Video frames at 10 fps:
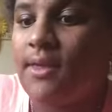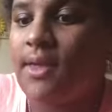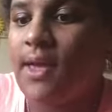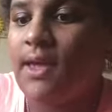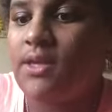
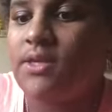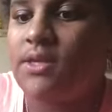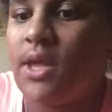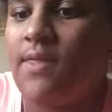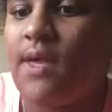Okay,
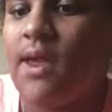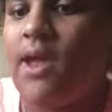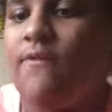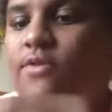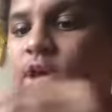so then
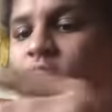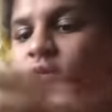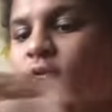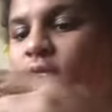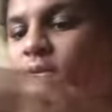I've
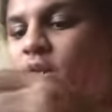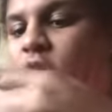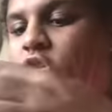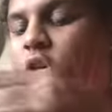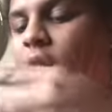done the
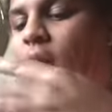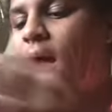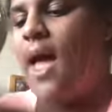foundation,